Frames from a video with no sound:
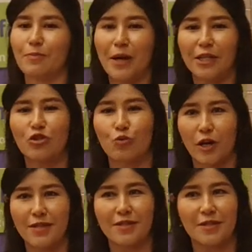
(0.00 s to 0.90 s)
bad
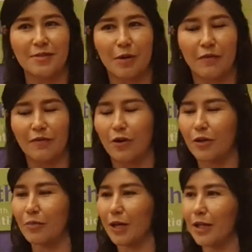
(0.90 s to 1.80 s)
choices my
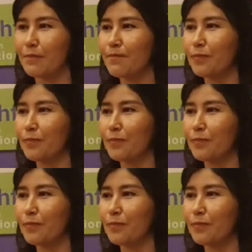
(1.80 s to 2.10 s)
father made.